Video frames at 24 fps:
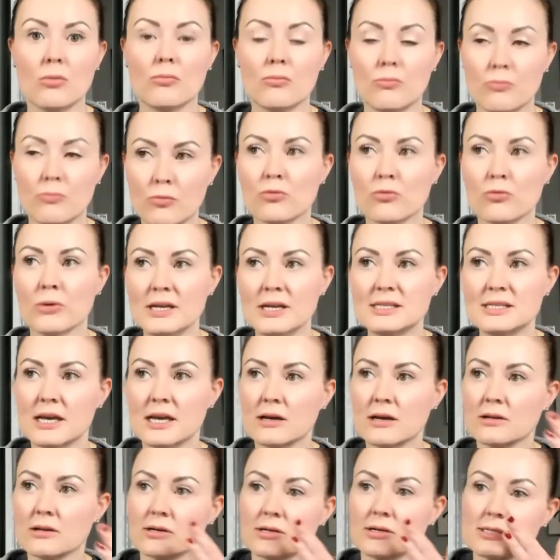
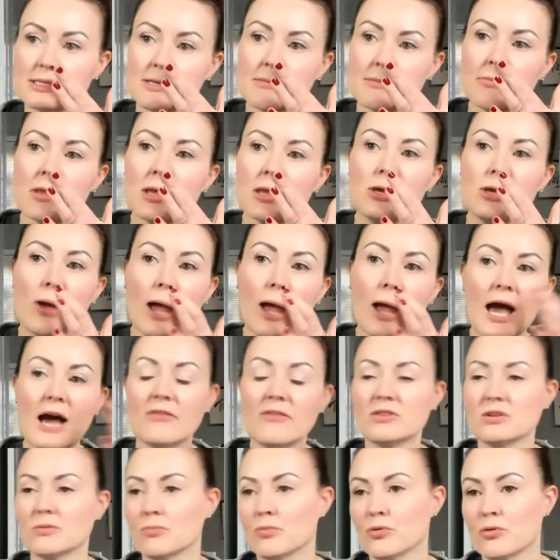retailers, you have
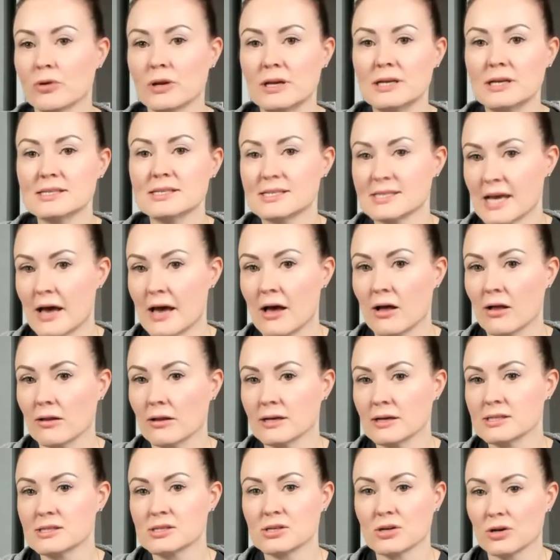to pre-sell
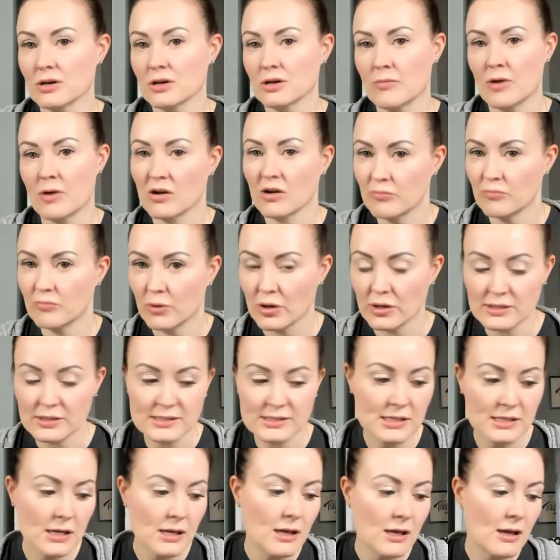a certain amount of
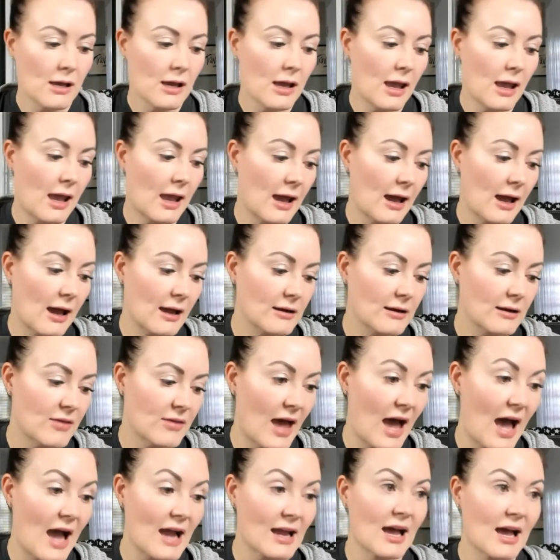books. And
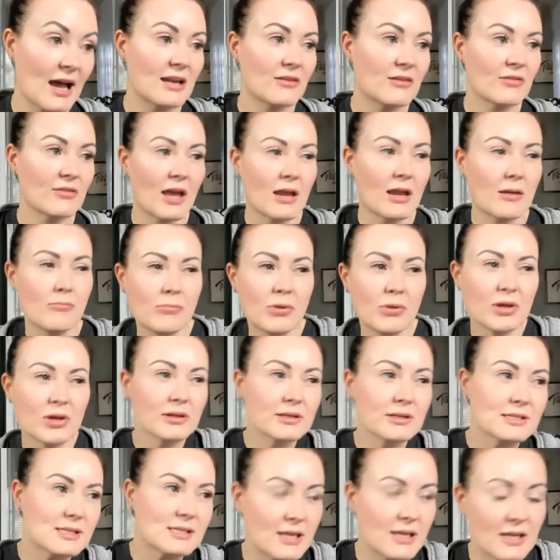that kind of like
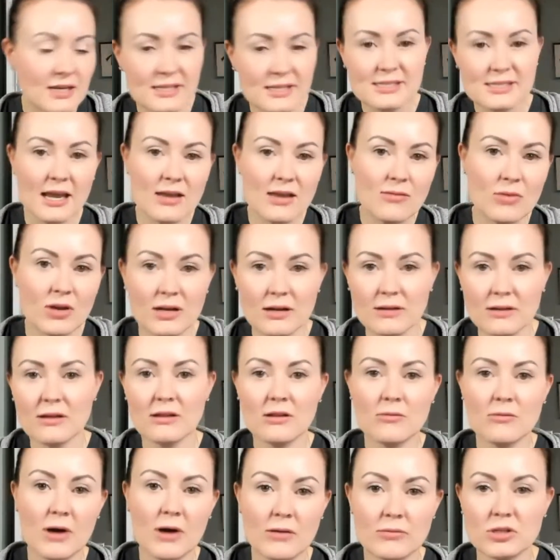builds the excitement. And then
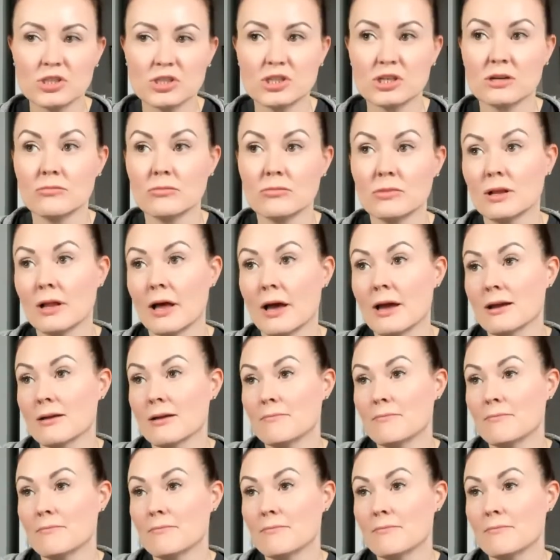the publisher can be like,